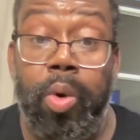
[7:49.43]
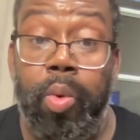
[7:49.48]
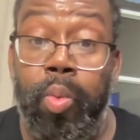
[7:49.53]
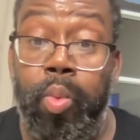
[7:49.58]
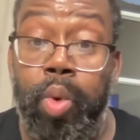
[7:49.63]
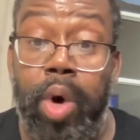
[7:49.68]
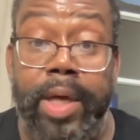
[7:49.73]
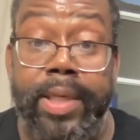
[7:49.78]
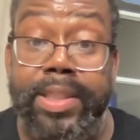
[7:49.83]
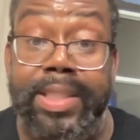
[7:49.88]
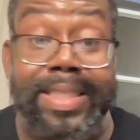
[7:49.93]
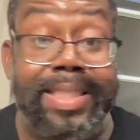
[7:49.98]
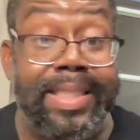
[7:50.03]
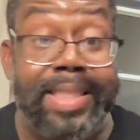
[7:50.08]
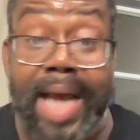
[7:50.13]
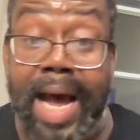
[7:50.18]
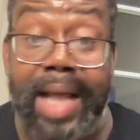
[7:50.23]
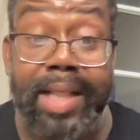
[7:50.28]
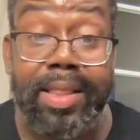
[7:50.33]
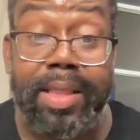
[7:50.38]
was
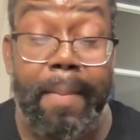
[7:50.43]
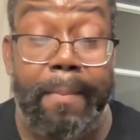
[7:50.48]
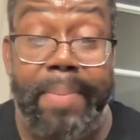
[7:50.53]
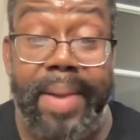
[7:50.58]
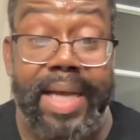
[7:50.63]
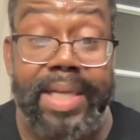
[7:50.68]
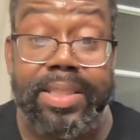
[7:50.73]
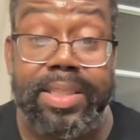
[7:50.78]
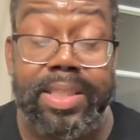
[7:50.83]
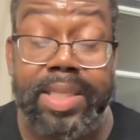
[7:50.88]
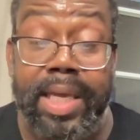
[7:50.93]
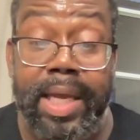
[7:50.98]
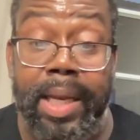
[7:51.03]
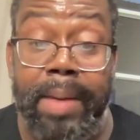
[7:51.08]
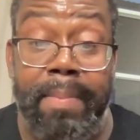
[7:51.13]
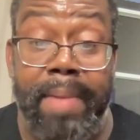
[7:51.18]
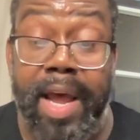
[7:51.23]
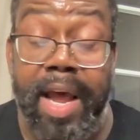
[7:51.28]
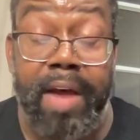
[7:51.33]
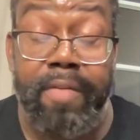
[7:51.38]
not the best
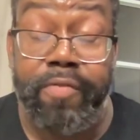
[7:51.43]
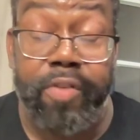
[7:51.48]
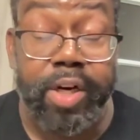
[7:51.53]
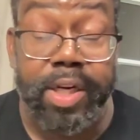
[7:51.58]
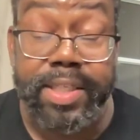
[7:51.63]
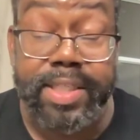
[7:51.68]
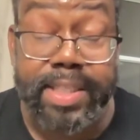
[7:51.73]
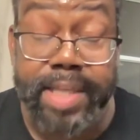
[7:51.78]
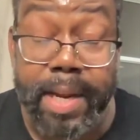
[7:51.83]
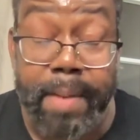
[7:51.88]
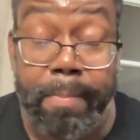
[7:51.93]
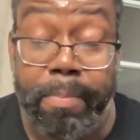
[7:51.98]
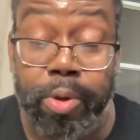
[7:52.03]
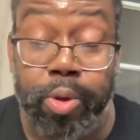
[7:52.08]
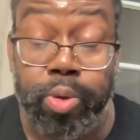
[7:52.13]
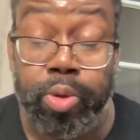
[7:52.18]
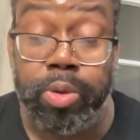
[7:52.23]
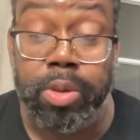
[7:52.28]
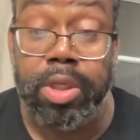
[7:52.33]
team ever assembled.